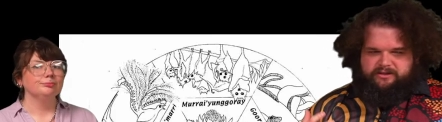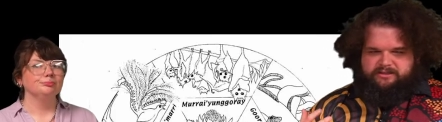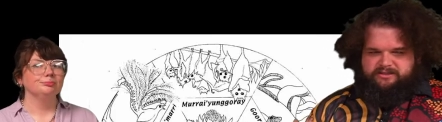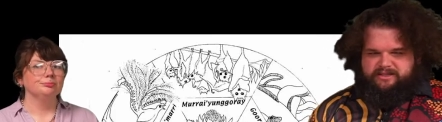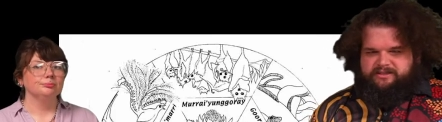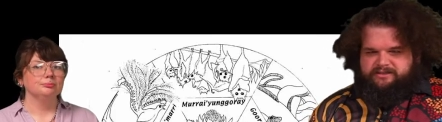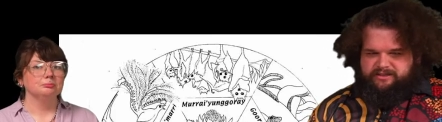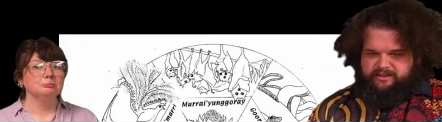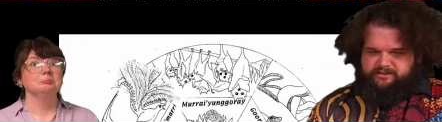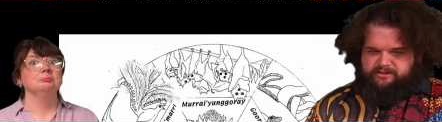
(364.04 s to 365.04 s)
Speaker 1: six
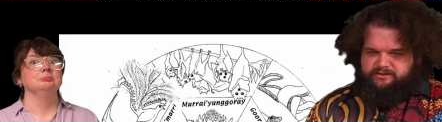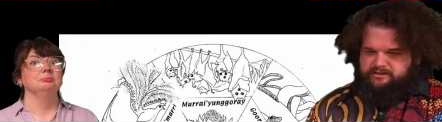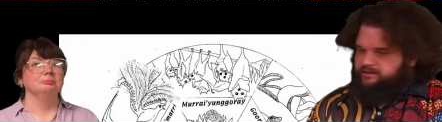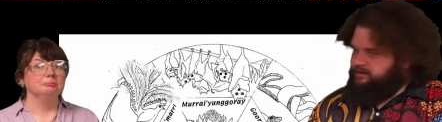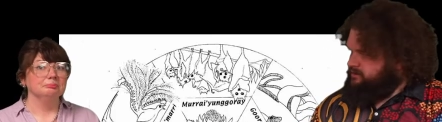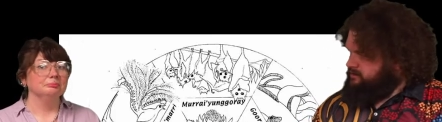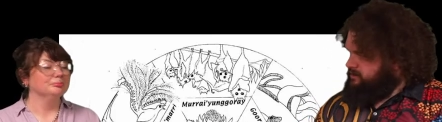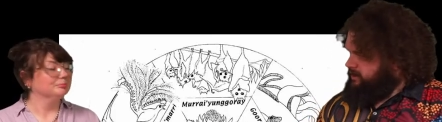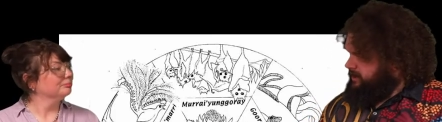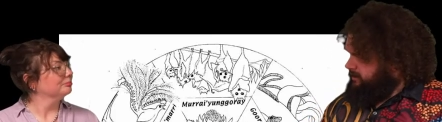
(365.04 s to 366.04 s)
seasons. So
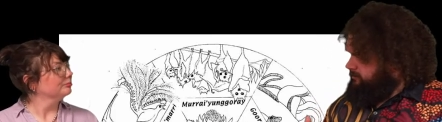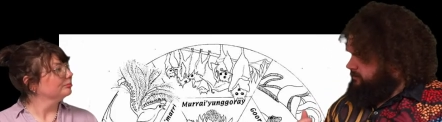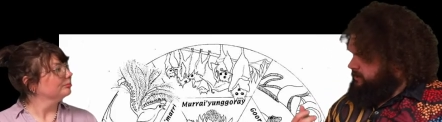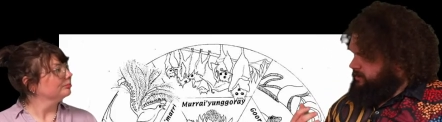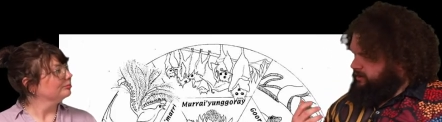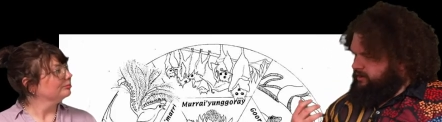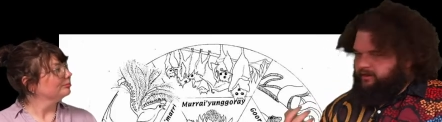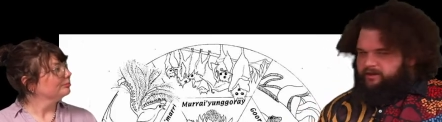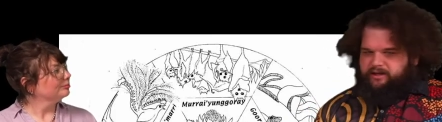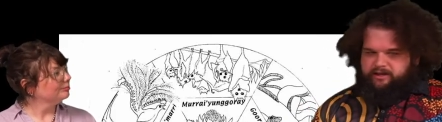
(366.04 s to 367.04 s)
they have
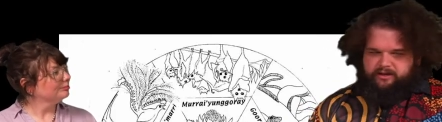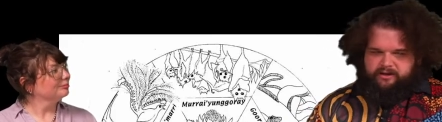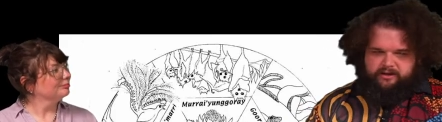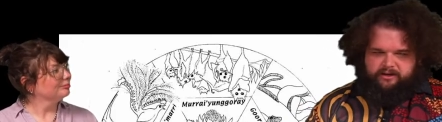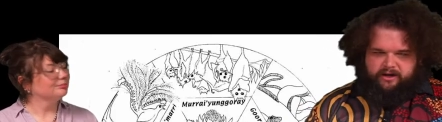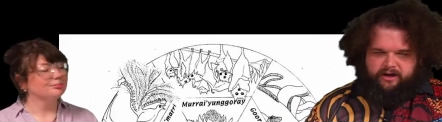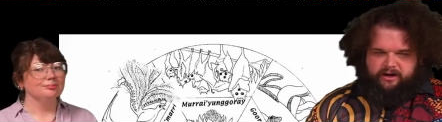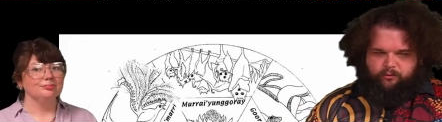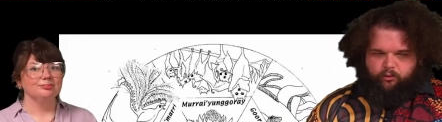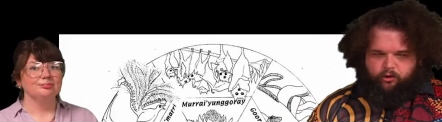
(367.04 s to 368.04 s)
the
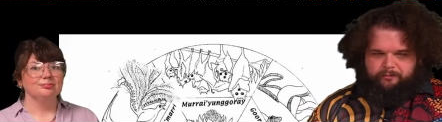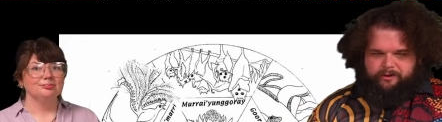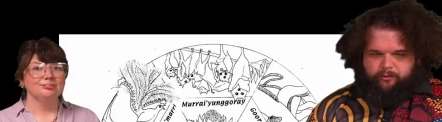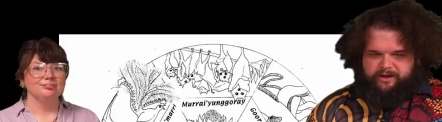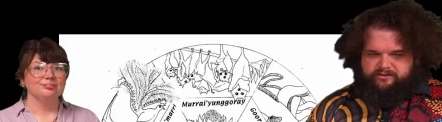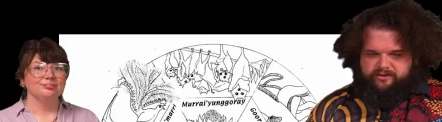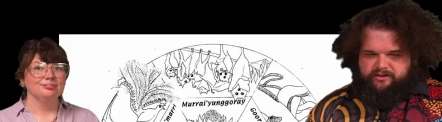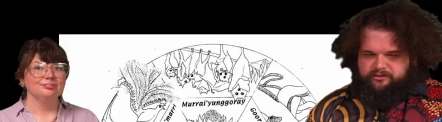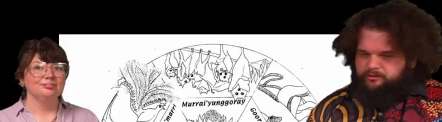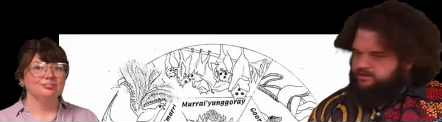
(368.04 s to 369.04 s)
uh, warm and wet
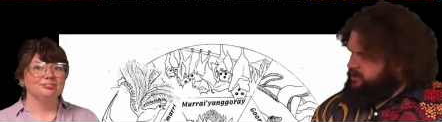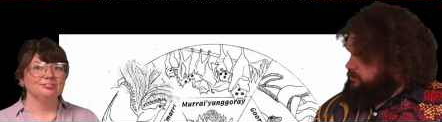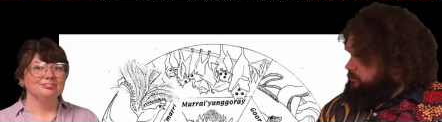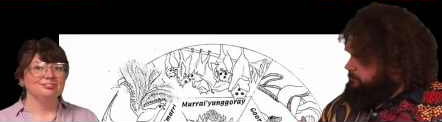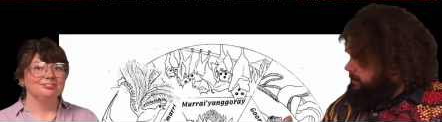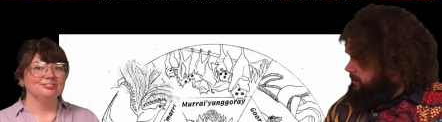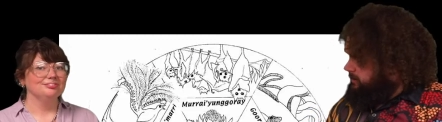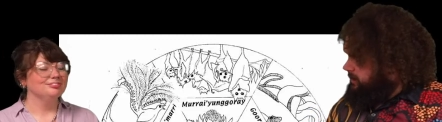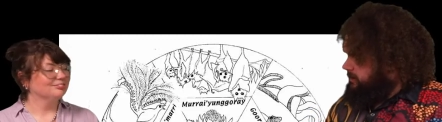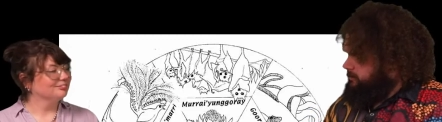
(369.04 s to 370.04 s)
season, which they call
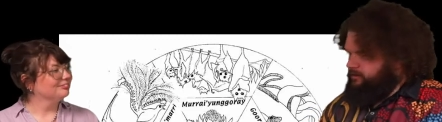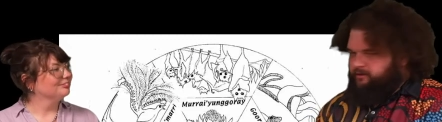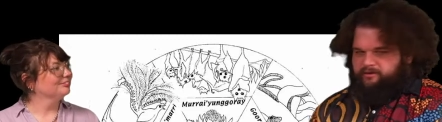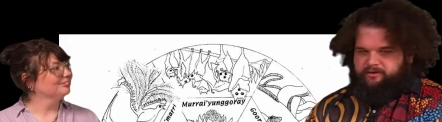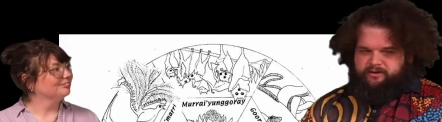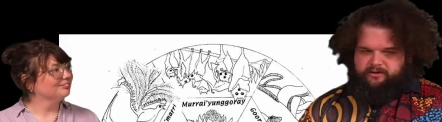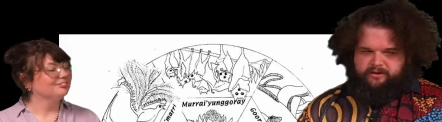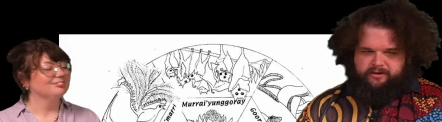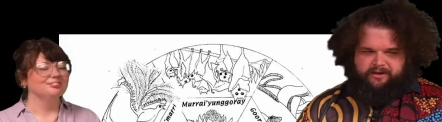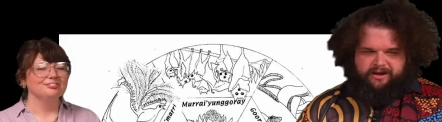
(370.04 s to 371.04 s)
Parra'dowee.
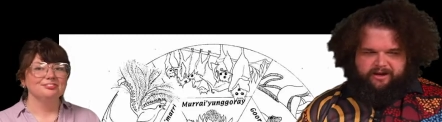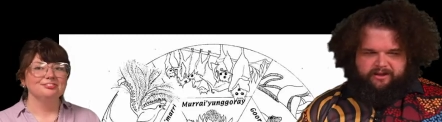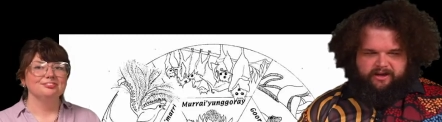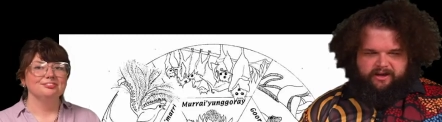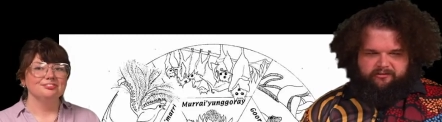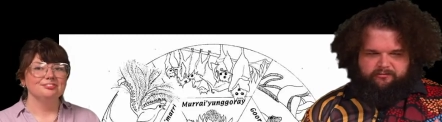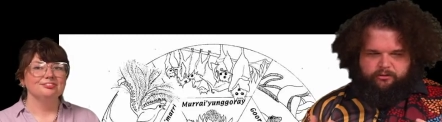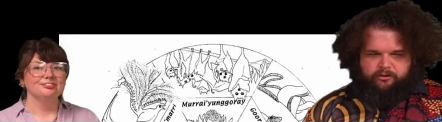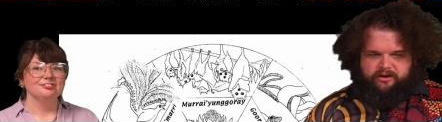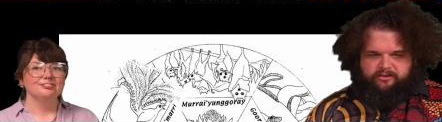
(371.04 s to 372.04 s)
Uh, they have
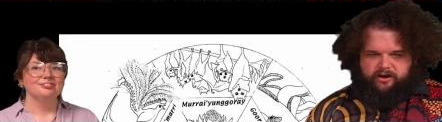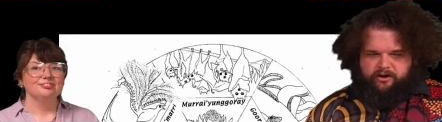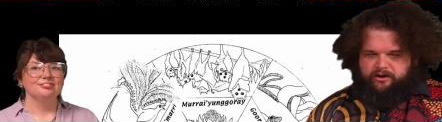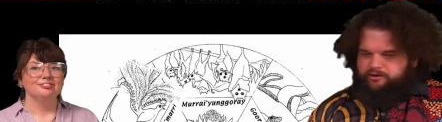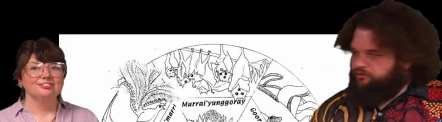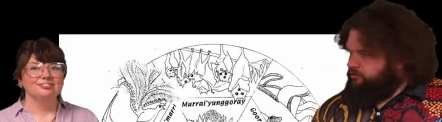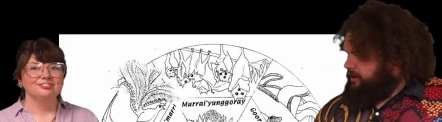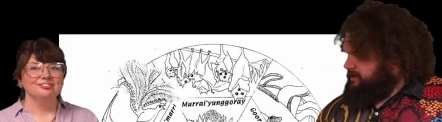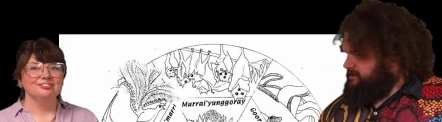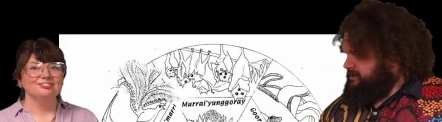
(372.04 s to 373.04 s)
Burran, the hot and
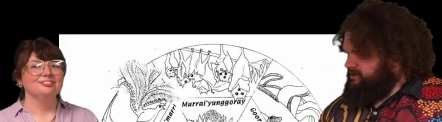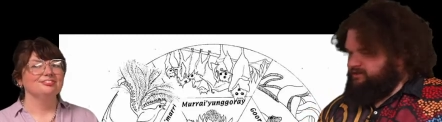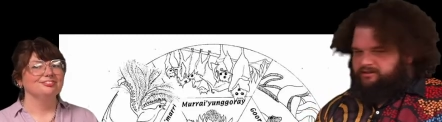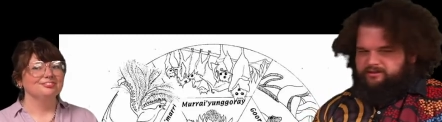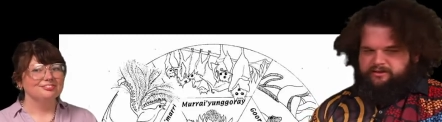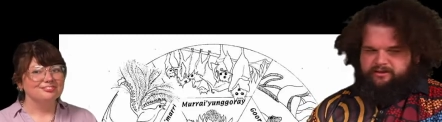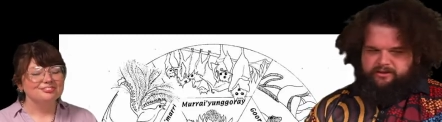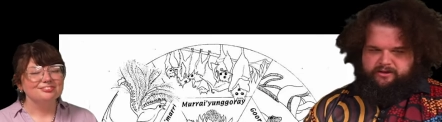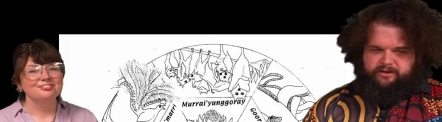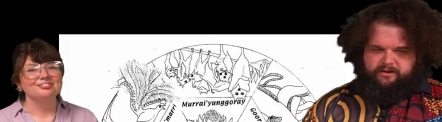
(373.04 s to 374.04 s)
dry season.
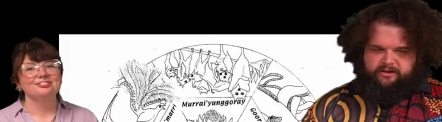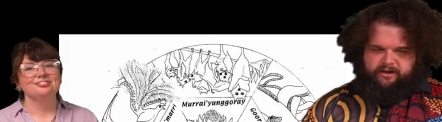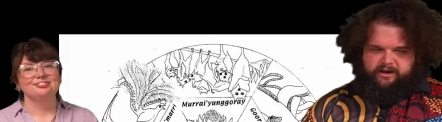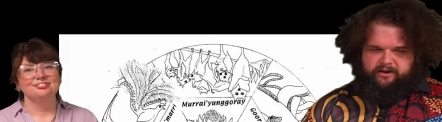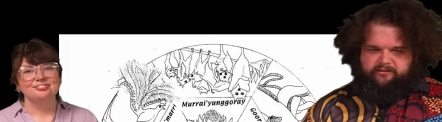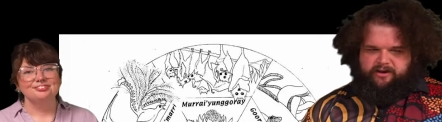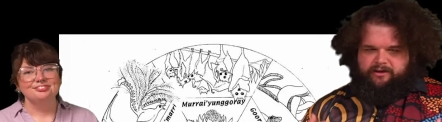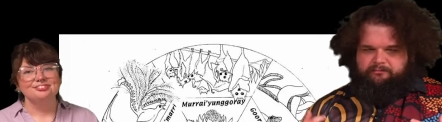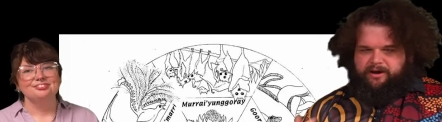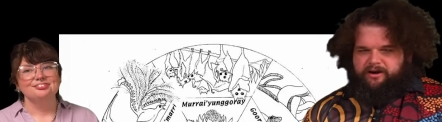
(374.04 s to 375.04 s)
They have uh,
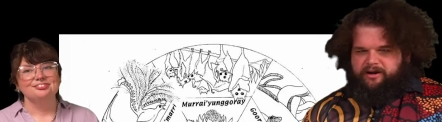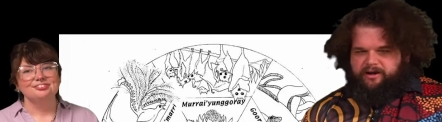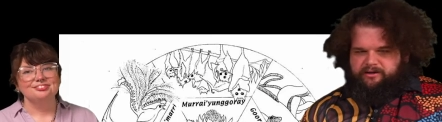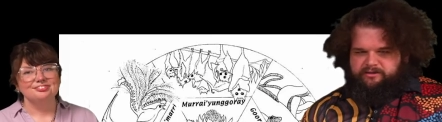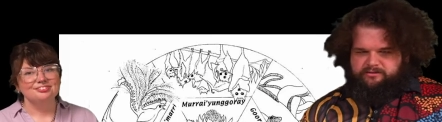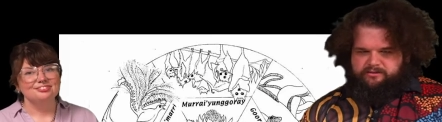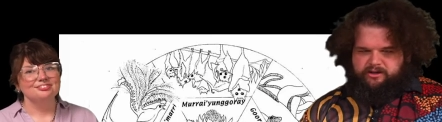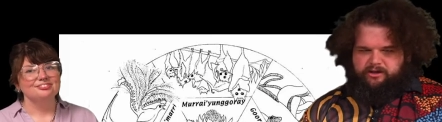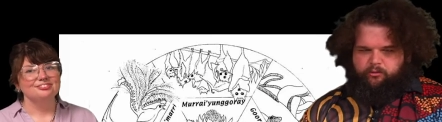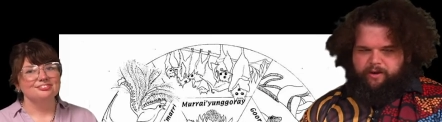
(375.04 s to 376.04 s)
Marrai'gang,
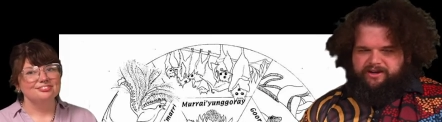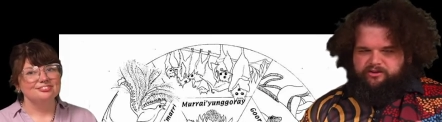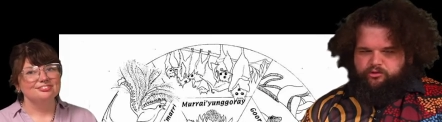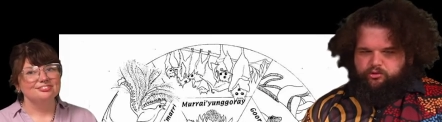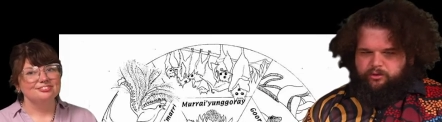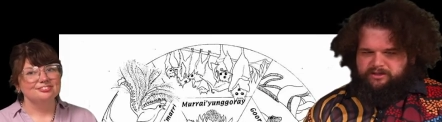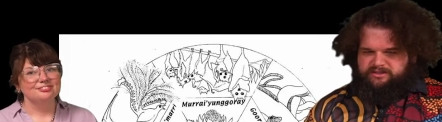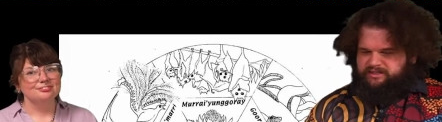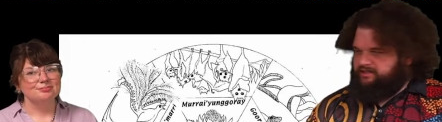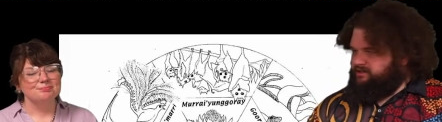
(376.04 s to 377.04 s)
the wet, cooler
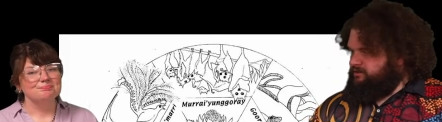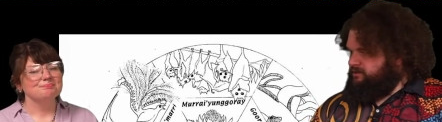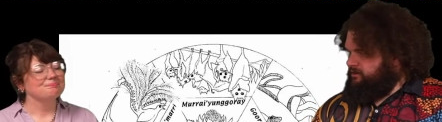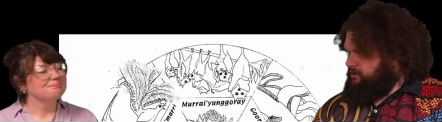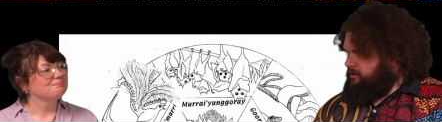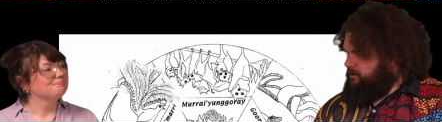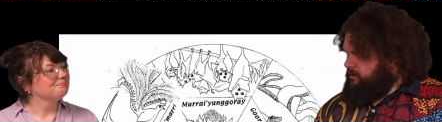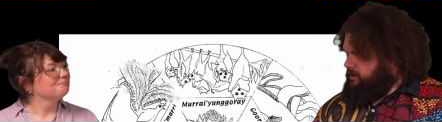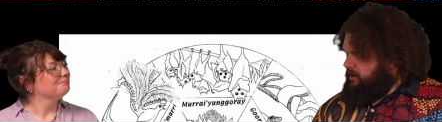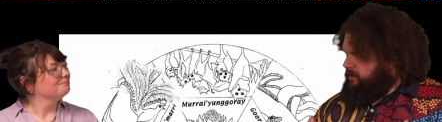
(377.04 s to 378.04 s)
season
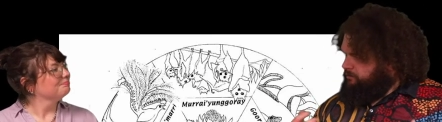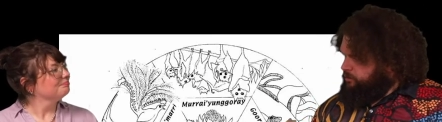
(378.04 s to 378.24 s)
uh,